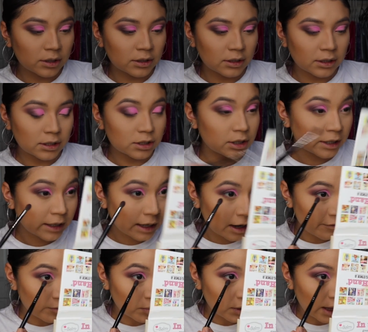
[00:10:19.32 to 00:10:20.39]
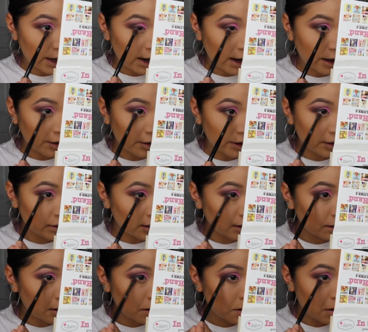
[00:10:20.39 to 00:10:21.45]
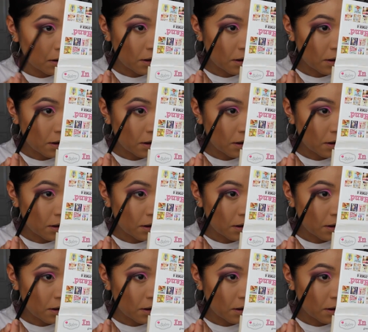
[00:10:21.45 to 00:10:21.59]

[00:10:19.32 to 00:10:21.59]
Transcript: to look like I have a black eye or anything.